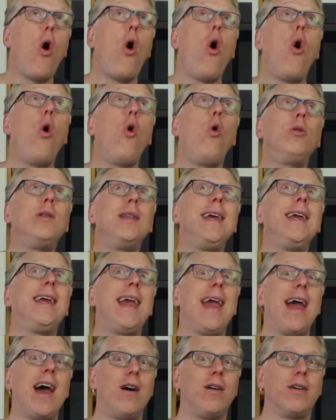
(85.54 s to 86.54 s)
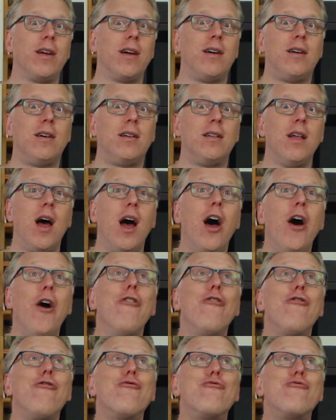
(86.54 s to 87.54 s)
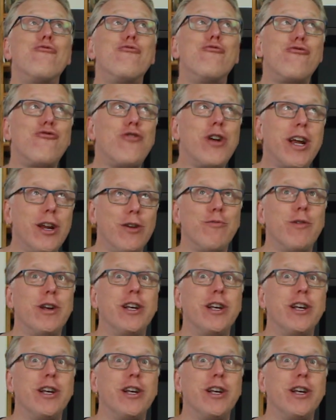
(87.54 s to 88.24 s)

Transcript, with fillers: holy cow y'all, freaking